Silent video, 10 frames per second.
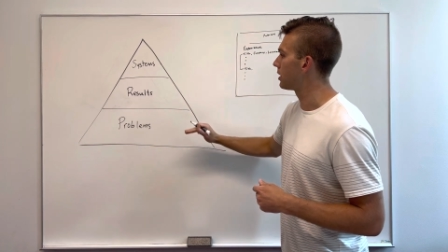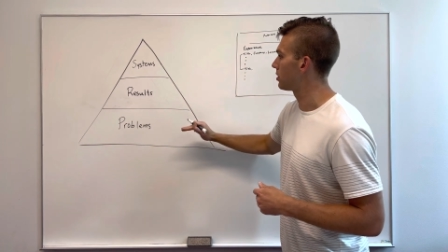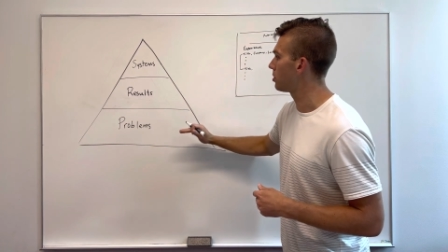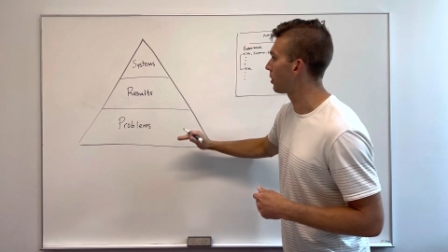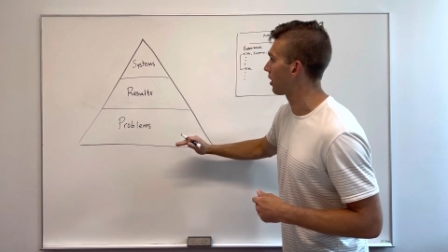So
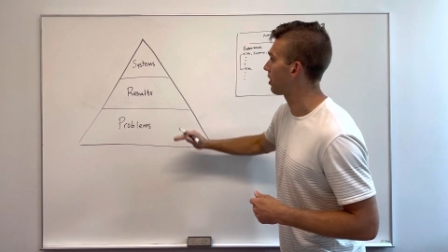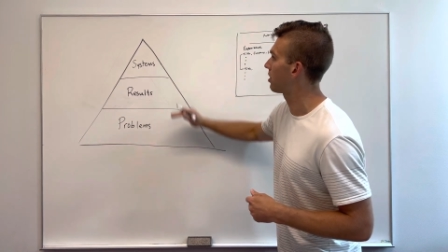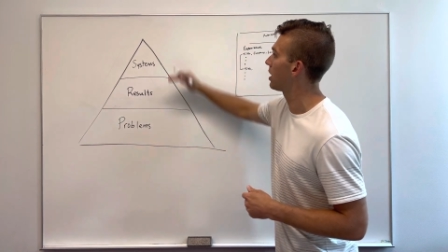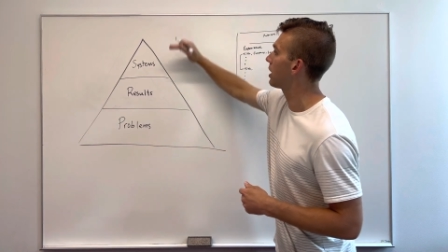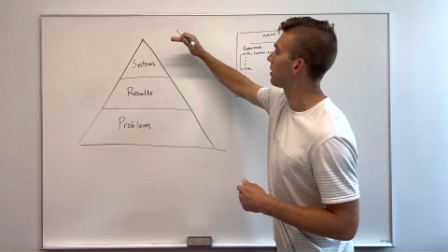you want to
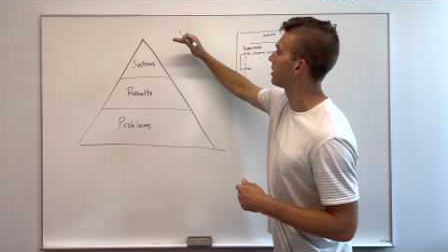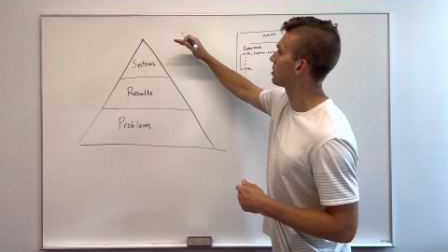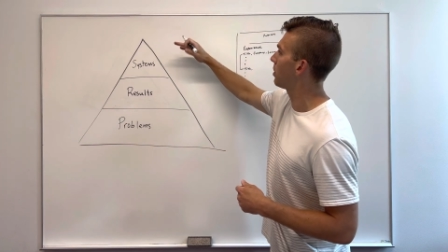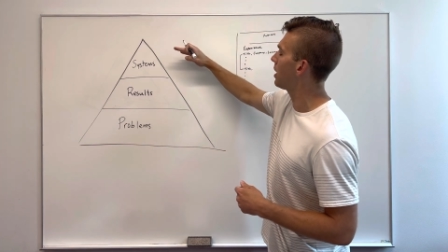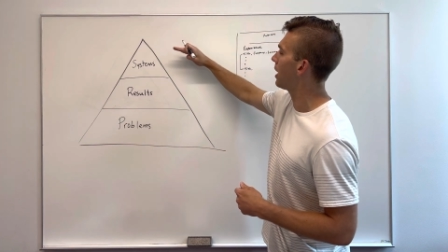think this
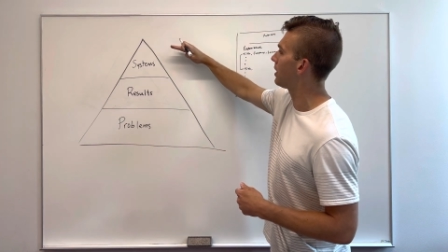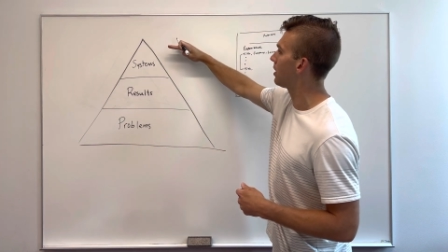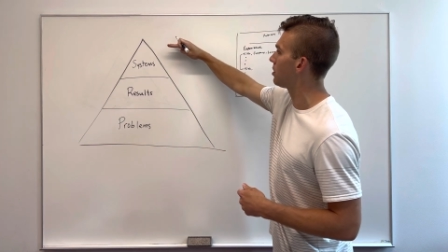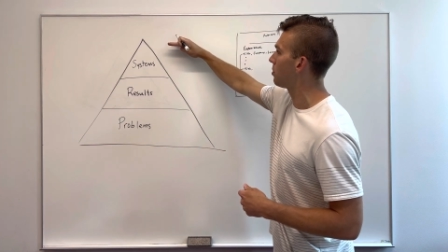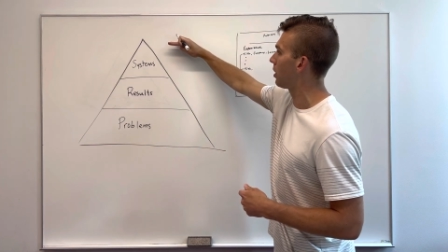way, and then
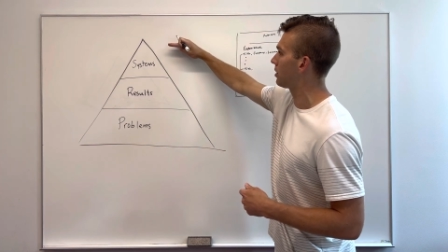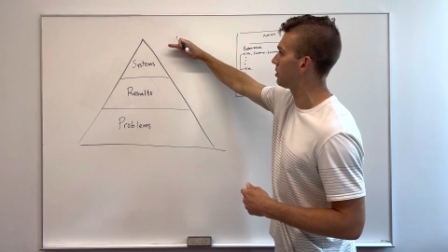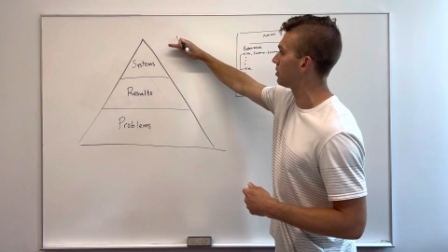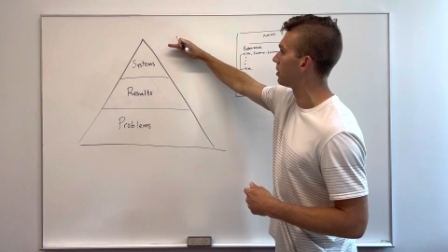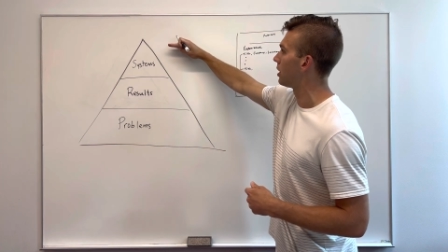you want
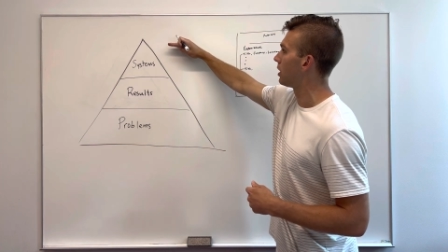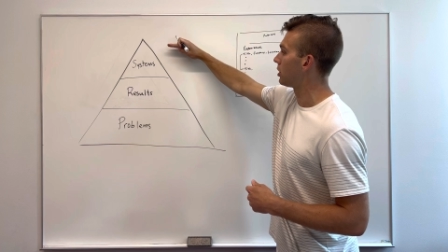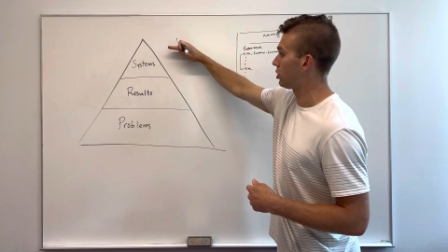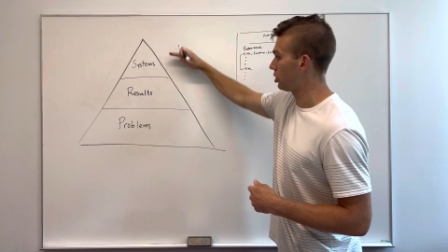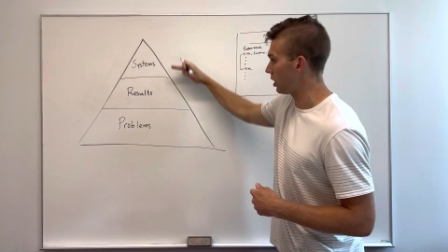to
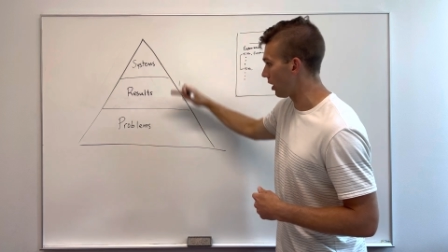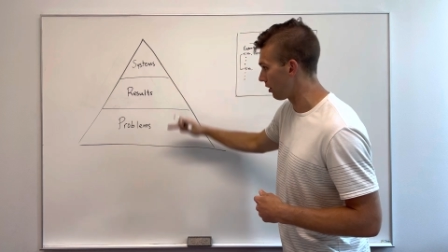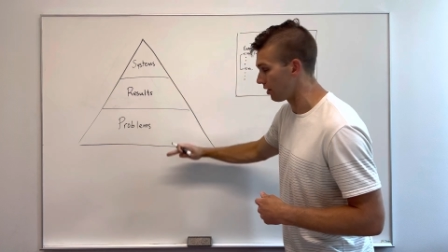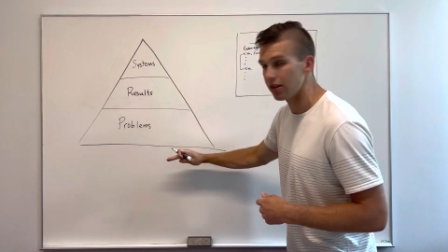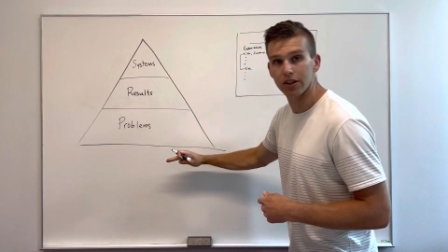share
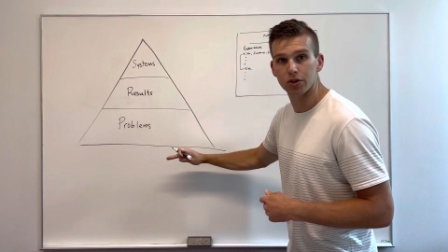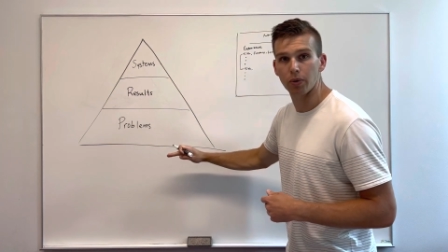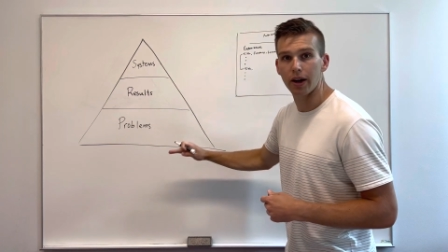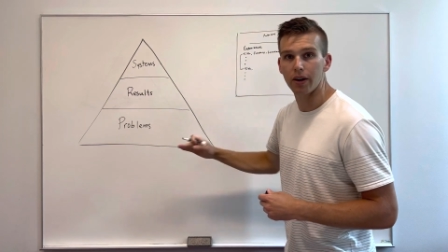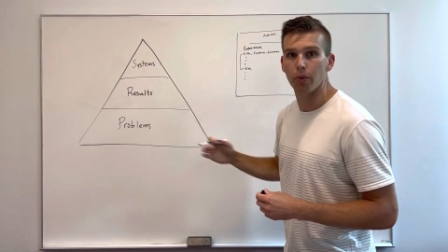this
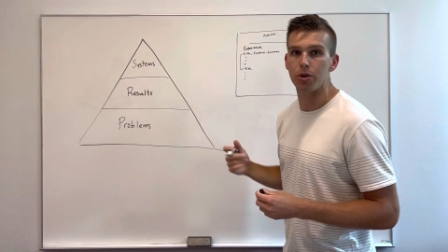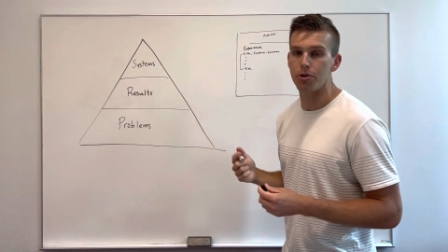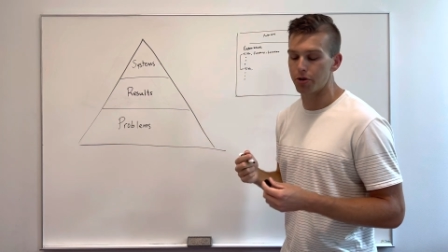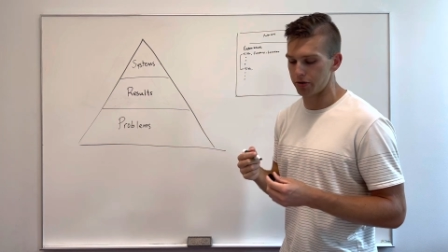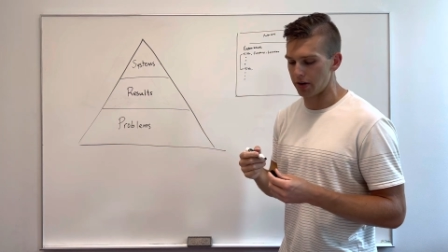way when you
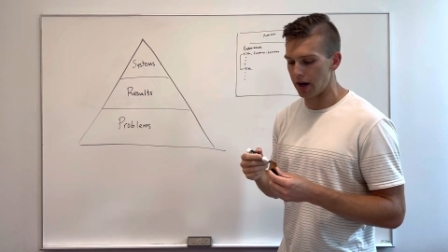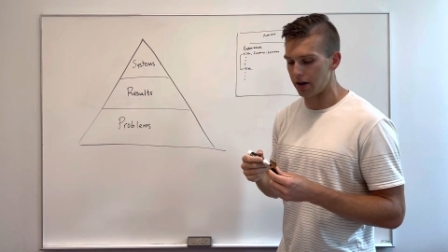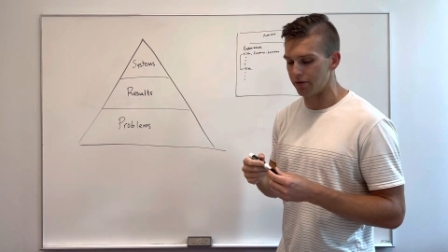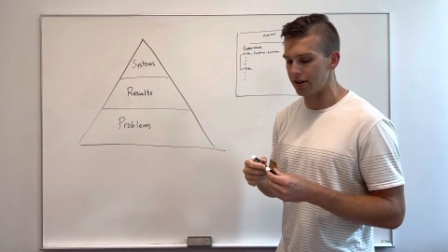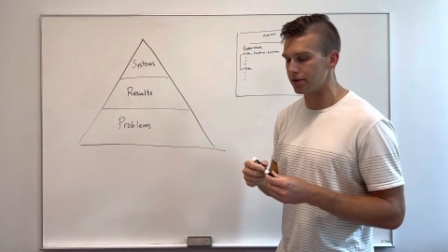create a
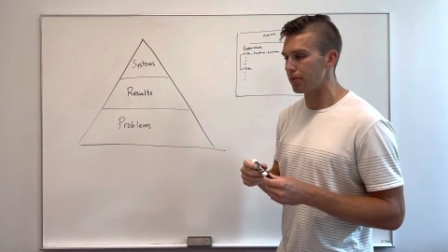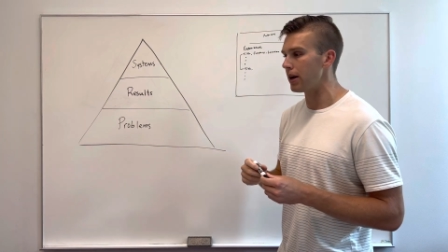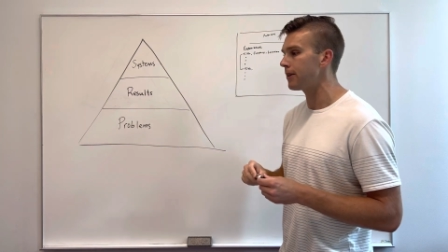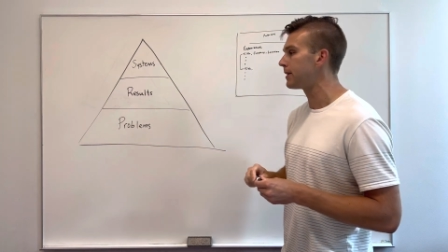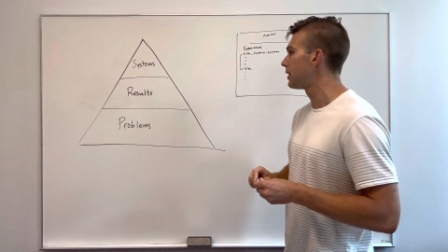resume,